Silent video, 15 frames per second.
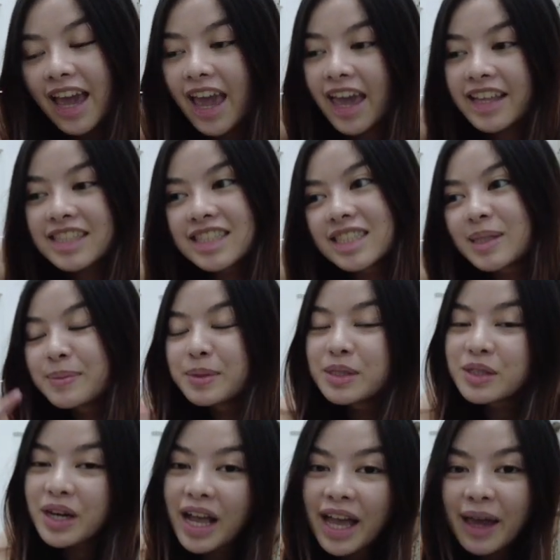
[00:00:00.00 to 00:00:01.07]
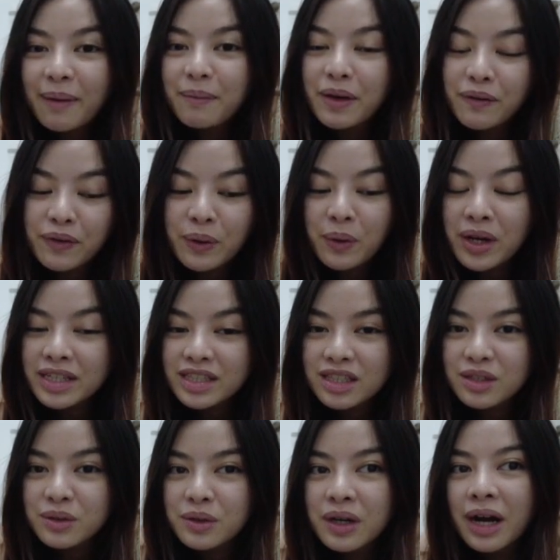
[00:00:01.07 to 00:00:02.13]
and subscribe if you want
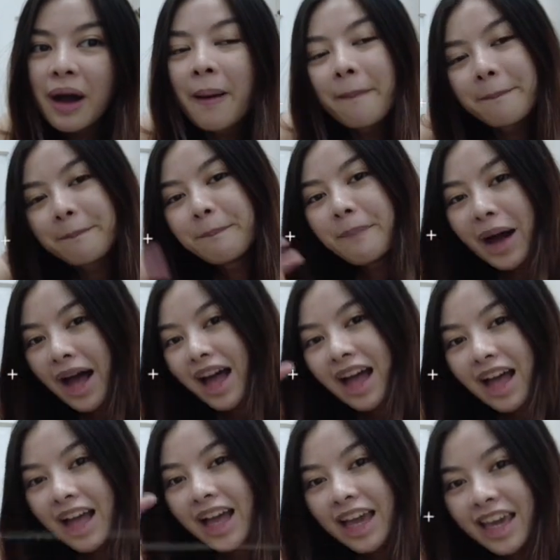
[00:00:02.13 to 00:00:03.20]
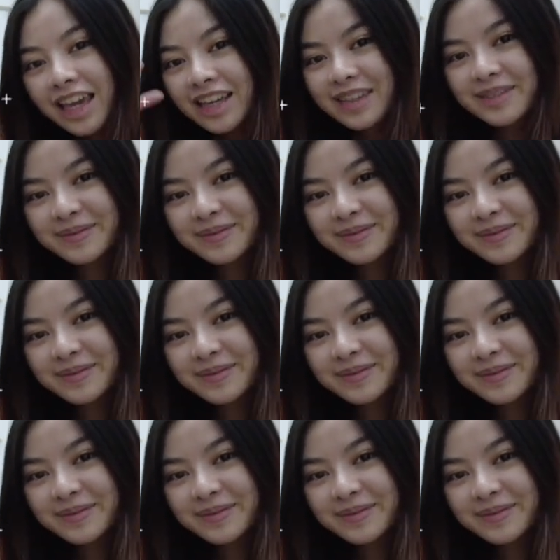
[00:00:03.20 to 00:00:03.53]
to. Bye!